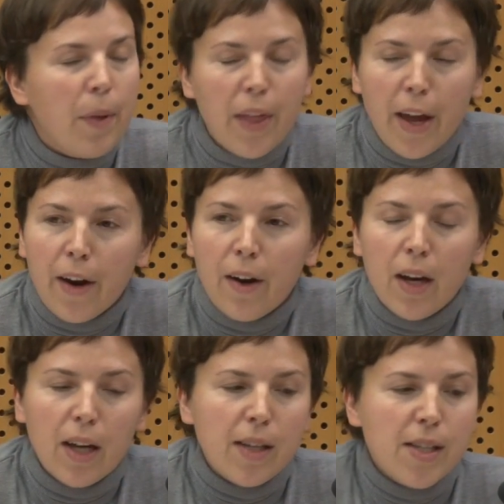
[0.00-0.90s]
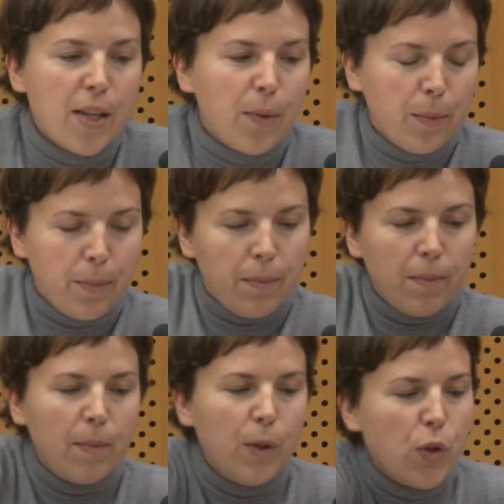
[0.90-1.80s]
there.
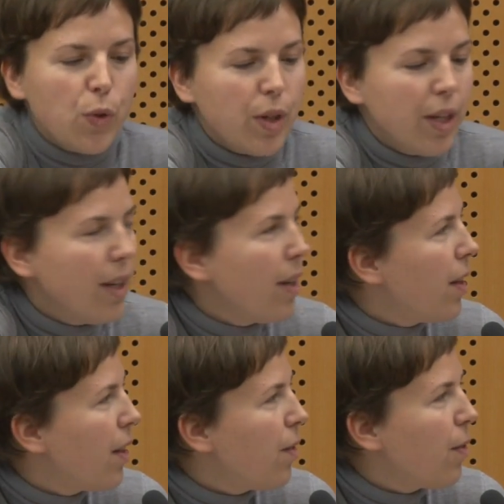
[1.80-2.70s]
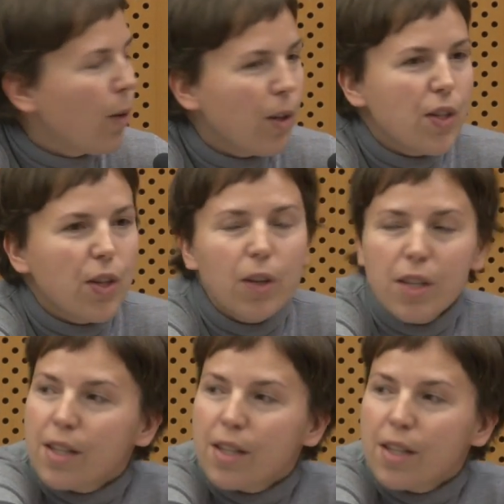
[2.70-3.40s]
Judy, the floor is yours.